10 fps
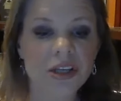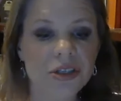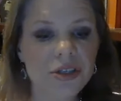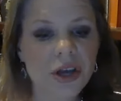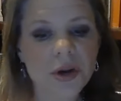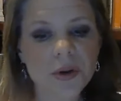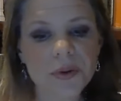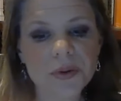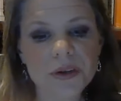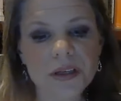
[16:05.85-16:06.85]

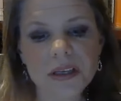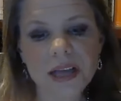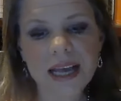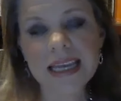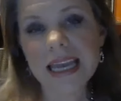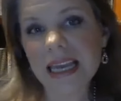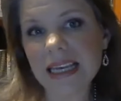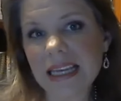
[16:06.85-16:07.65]
So again,